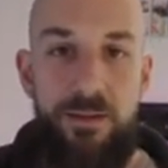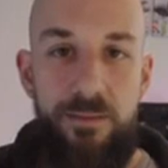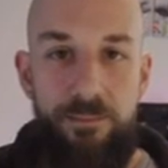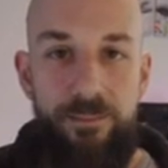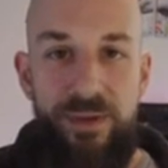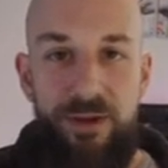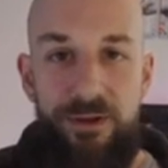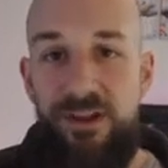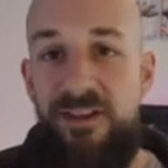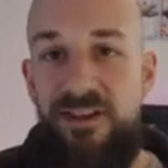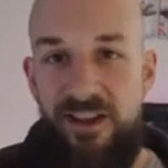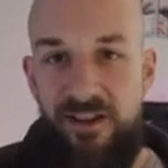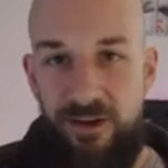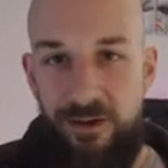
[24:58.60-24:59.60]
Build a
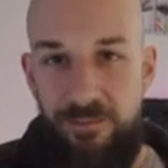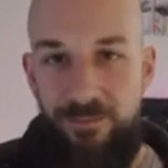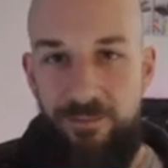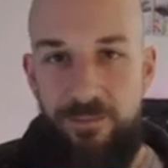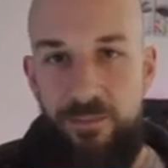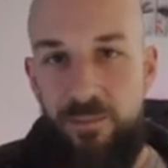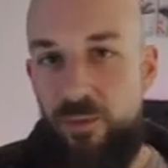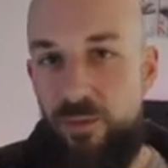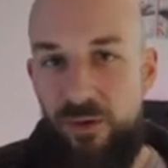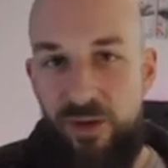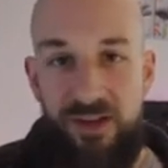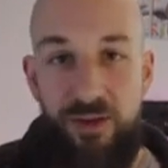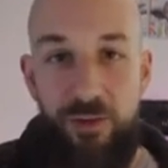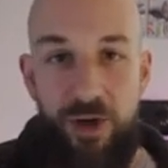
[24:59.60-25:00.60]
system,
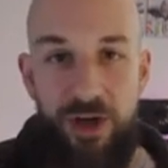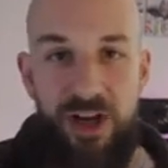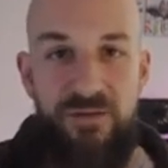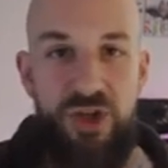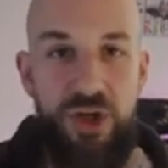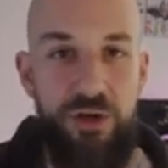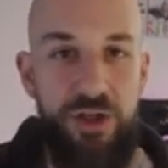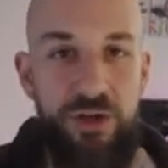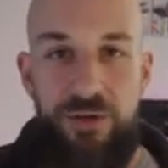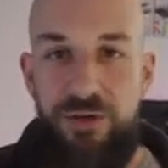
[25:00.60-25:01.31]
like the one I've showed you.